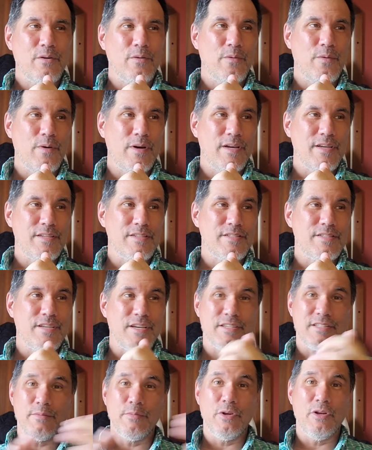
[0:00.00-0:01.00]
was
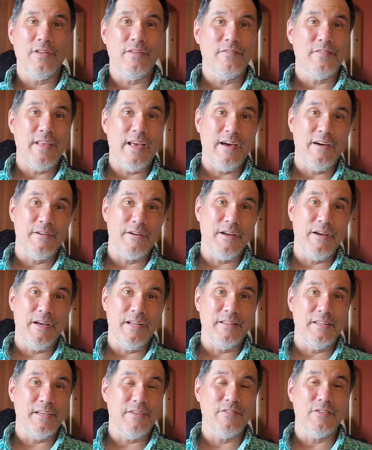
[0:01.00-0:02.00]
someone who left out
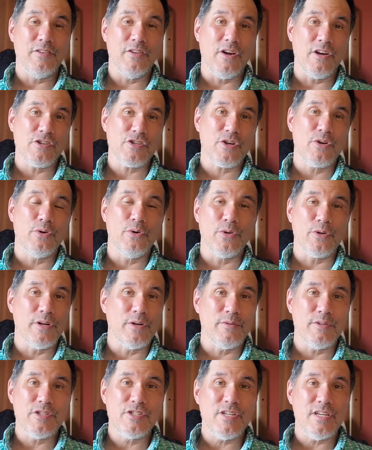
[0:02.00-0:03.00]
an even larger cooler, and
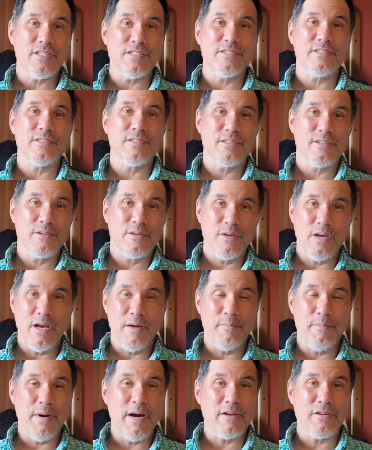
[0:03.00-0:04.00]
it was just
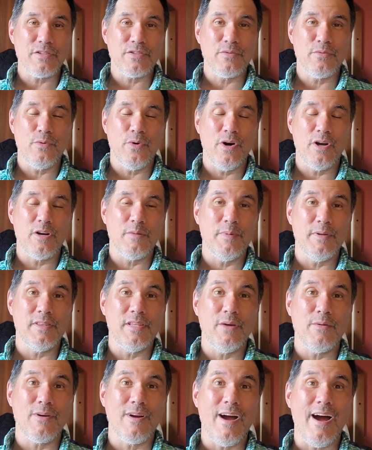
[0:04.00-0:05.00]
bottles of water, but
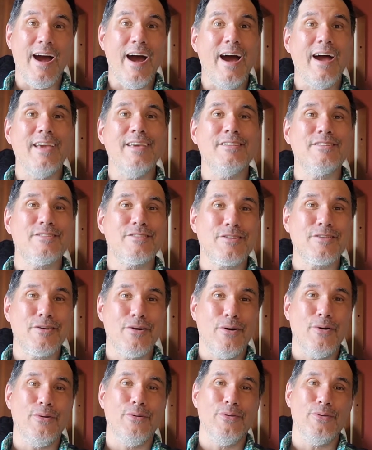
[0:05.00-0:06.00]
they were ice
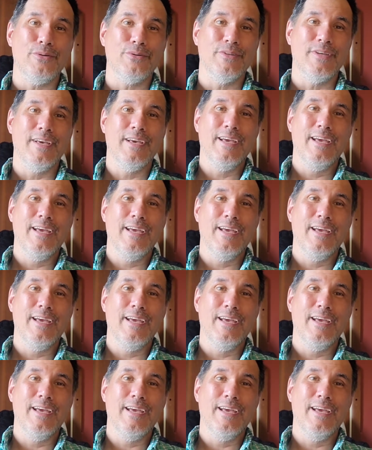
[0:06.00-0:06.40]
cold.